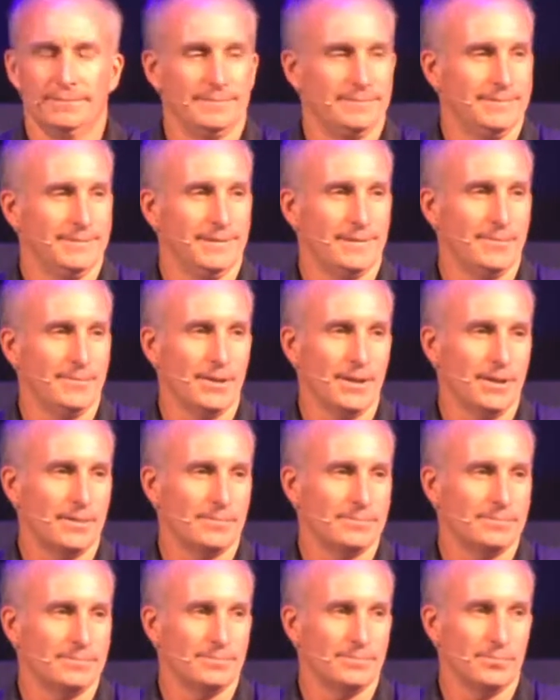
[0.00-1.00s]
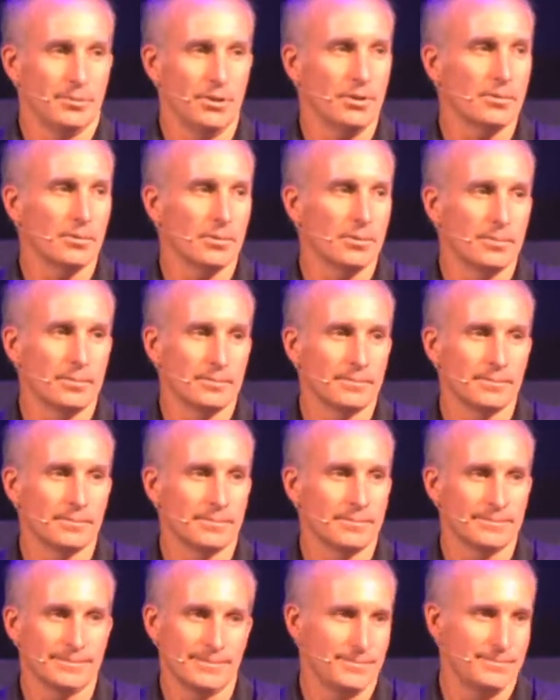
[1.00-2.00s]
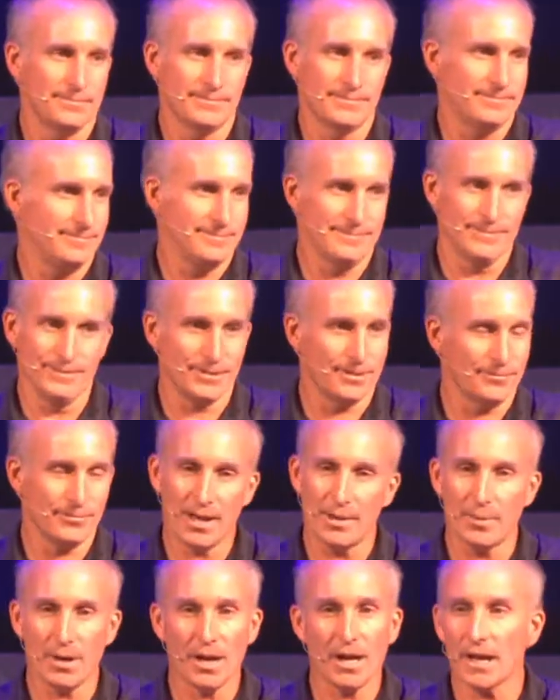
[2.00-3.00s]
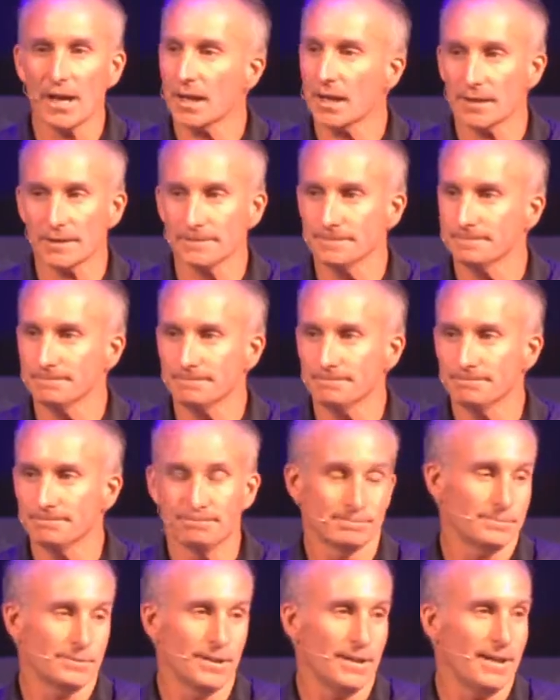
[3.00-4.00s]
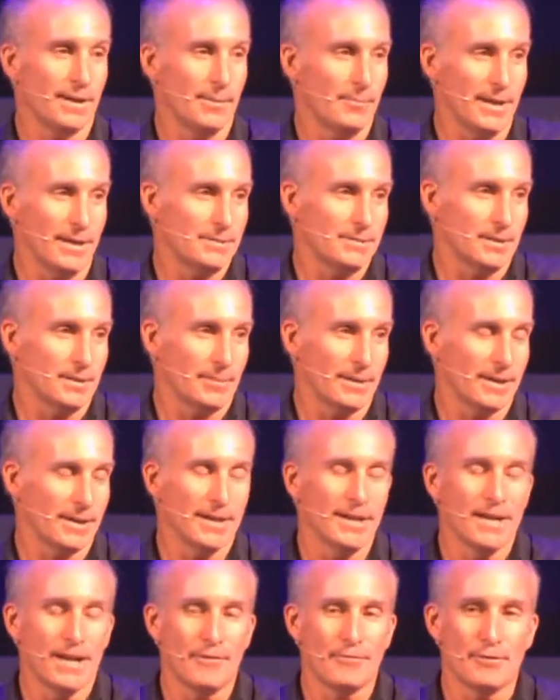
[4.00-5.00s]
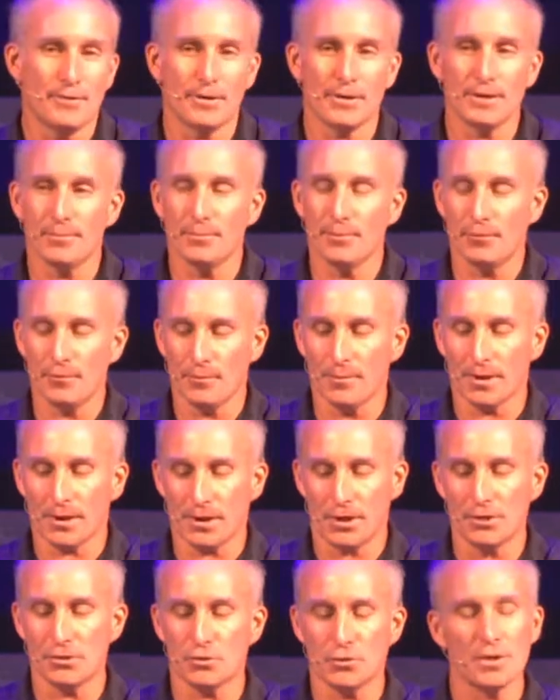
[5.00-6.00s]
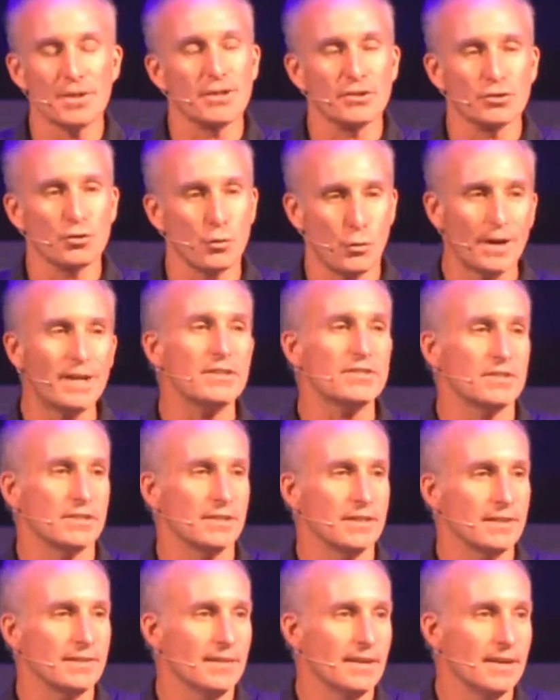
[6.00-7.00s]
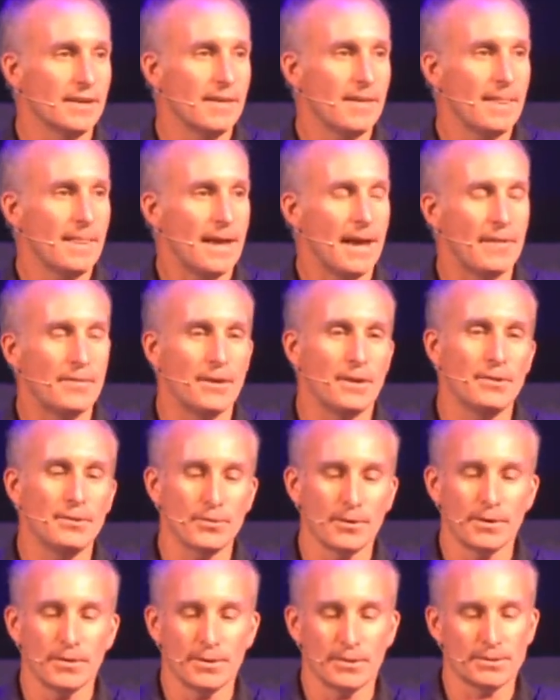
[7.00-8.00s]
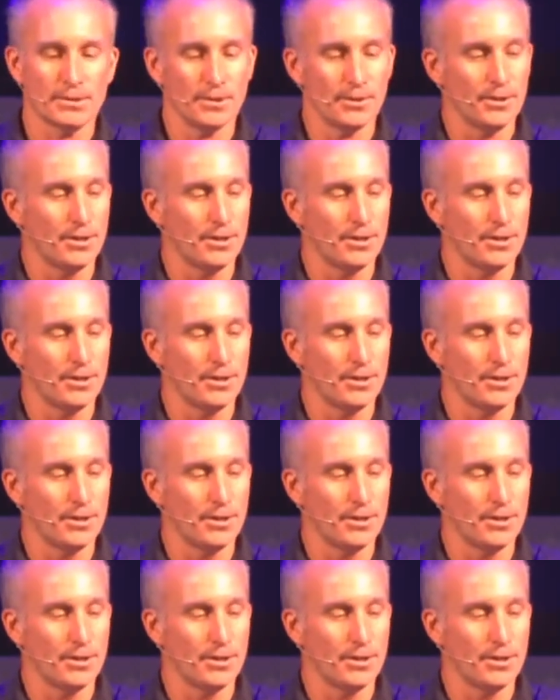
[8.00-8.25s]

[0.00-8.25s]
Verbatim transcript: I'm like, bro, you can fly back right? I mean, that's like, if you're going to move from a country that's crazy and then you're going to tell